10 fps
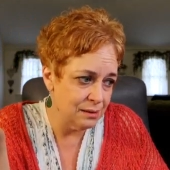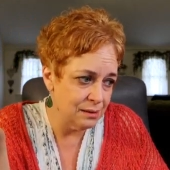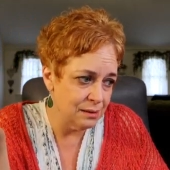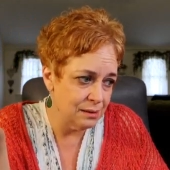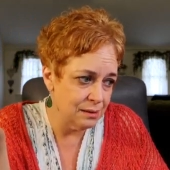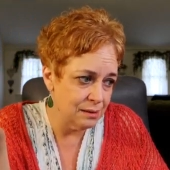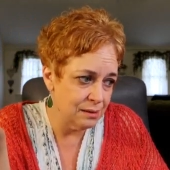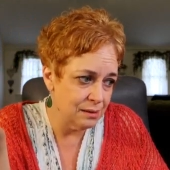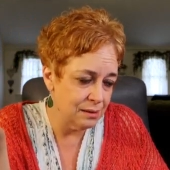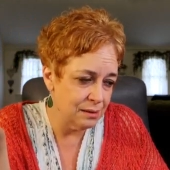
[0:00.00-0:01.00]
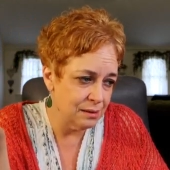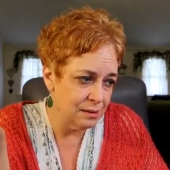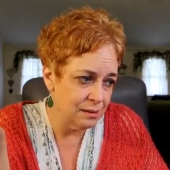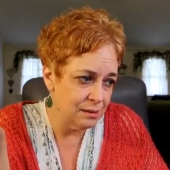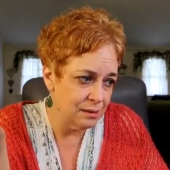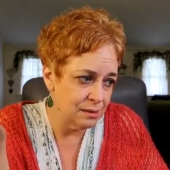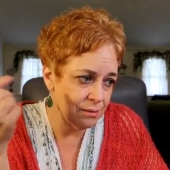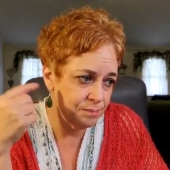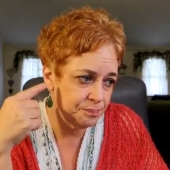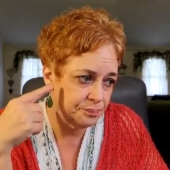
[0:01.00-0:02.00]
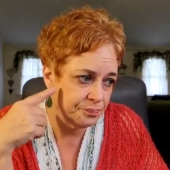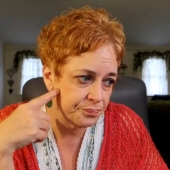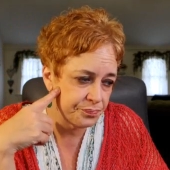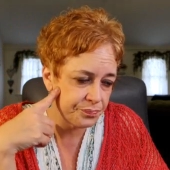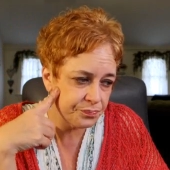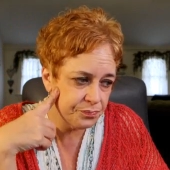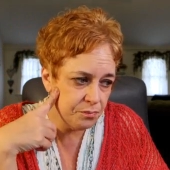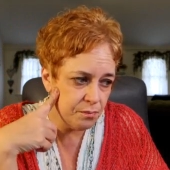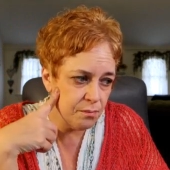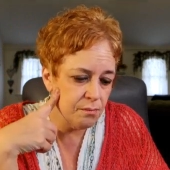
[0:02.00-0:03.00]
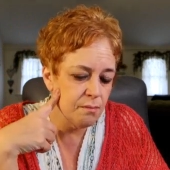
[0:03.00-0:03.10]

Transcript: (silence)